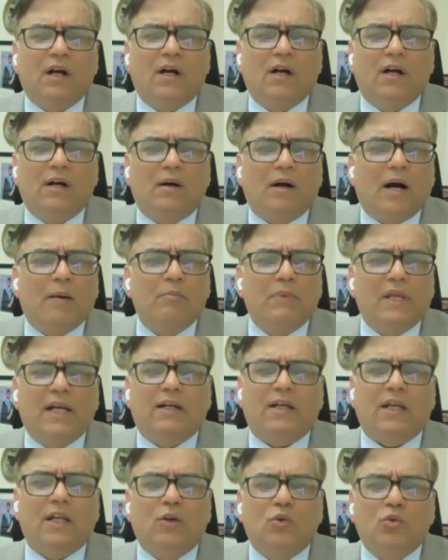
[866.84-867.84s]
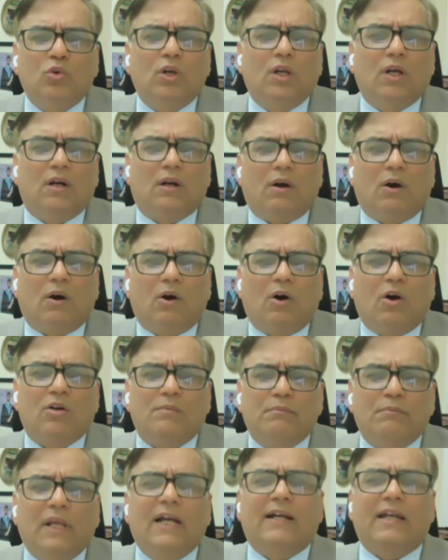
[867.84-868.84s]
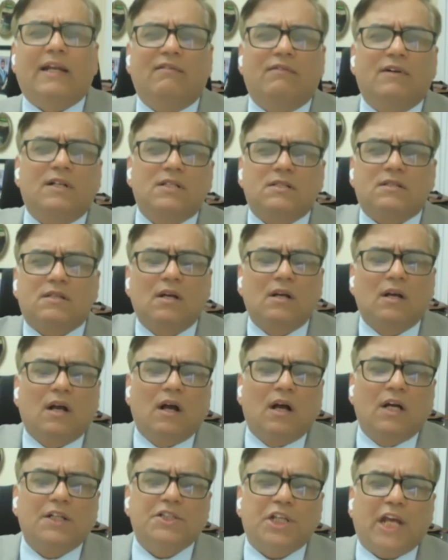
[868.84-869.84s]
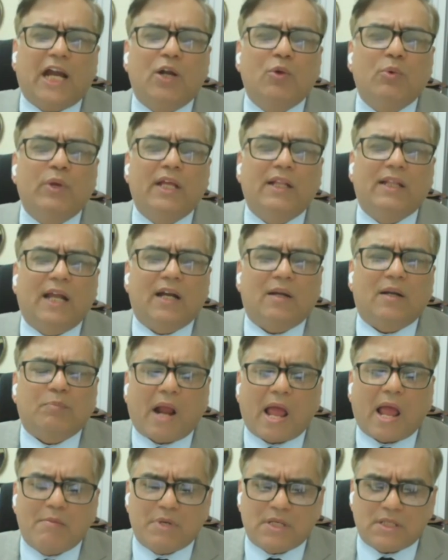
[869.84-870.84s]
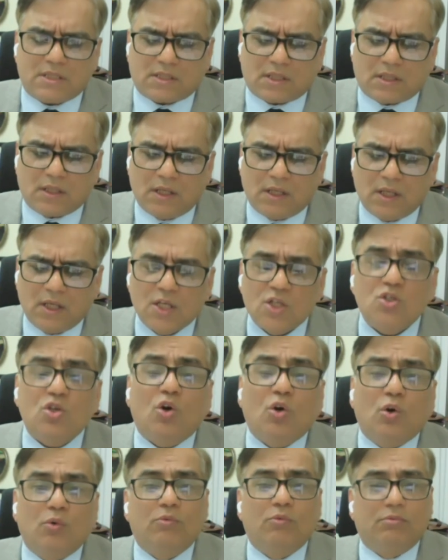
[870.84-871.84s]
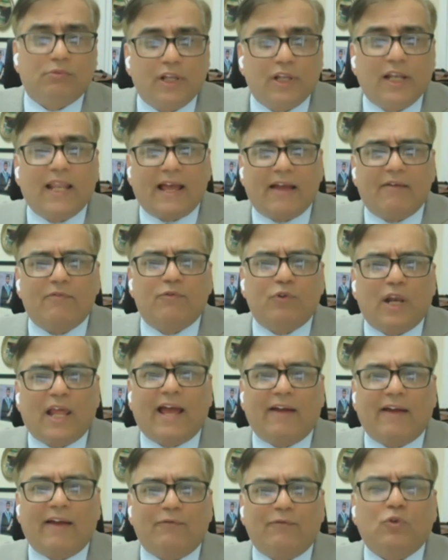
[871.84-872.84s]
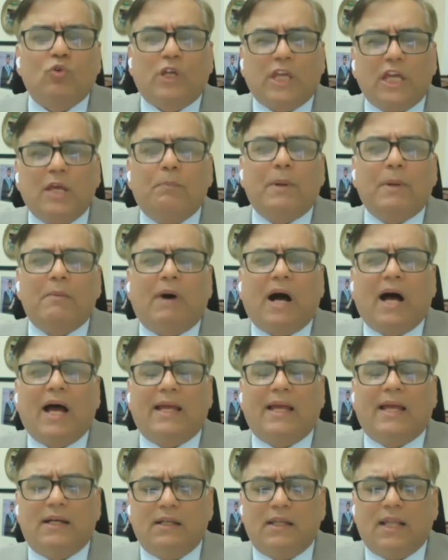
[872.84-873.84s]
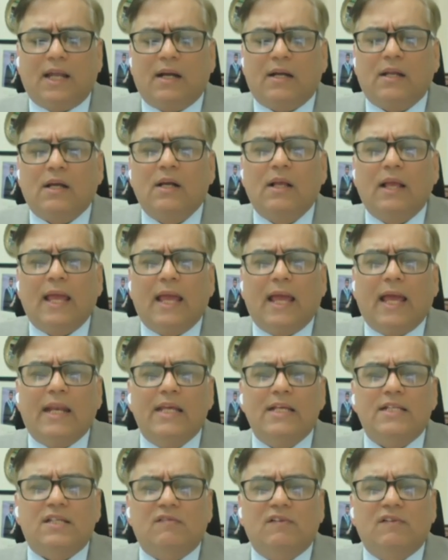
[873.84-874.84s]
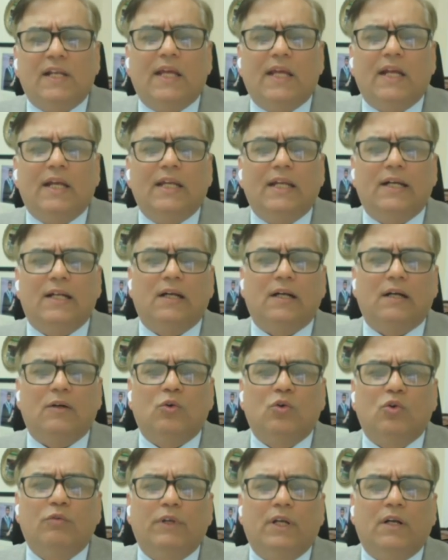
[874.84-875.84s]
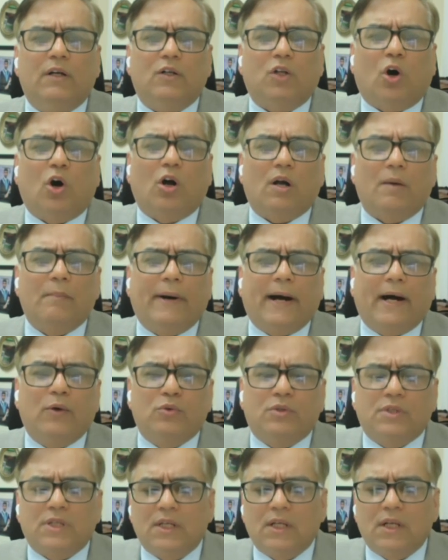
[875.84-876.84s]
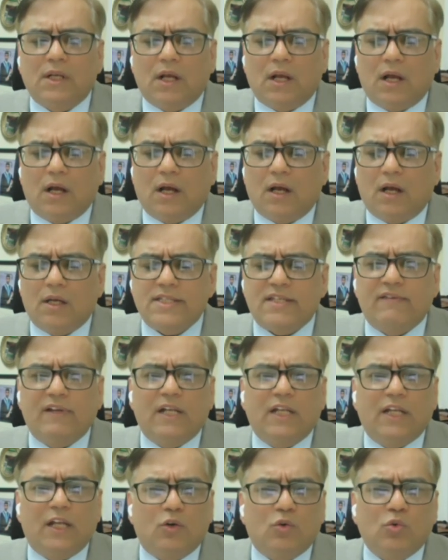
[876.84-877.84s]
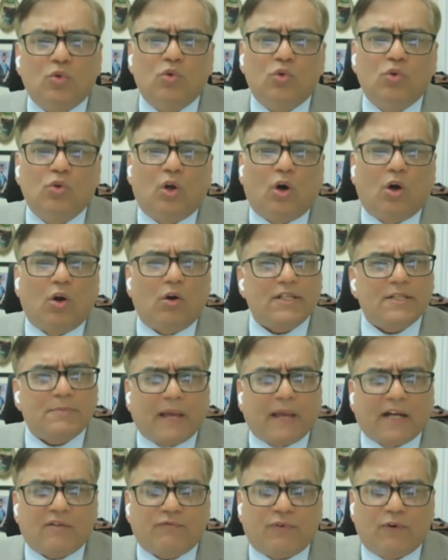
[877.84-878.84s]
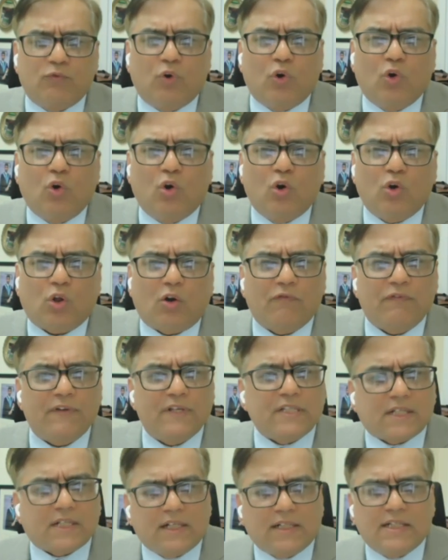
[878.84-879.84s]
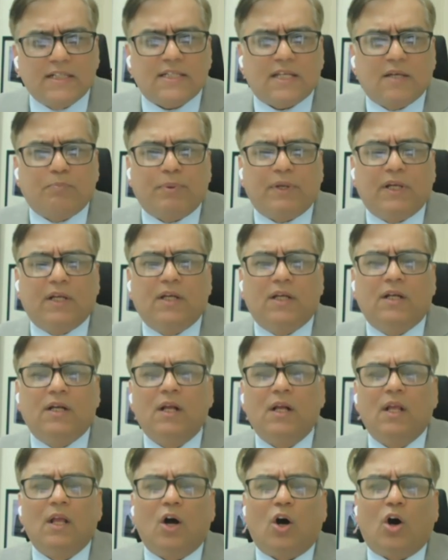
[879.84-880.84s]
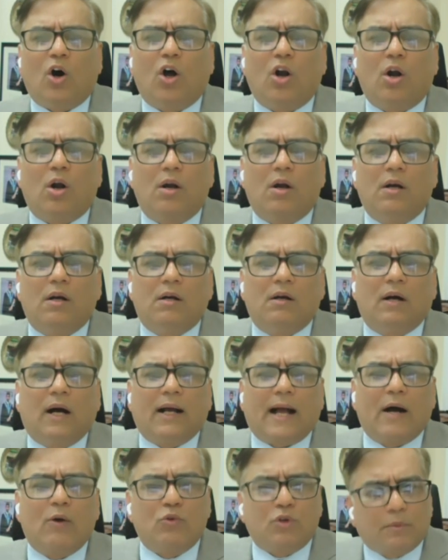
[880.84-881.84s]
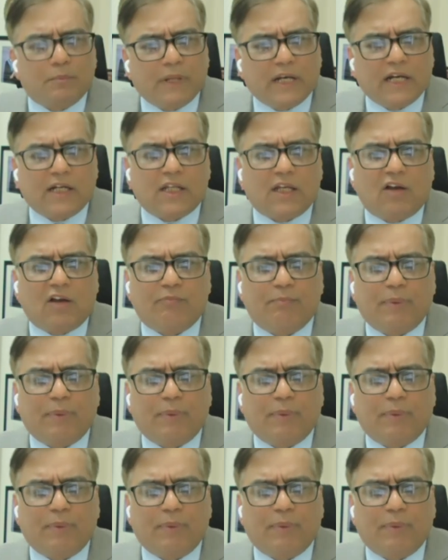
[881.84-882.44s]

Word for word: uh, a military ruler hmm. or military was shadowing that prime minister. So we'll have, we'll have to keep in mind that any civilian leader who will talk about uh, civilian rule or respect for vote or fiscal discipline or uh, accountability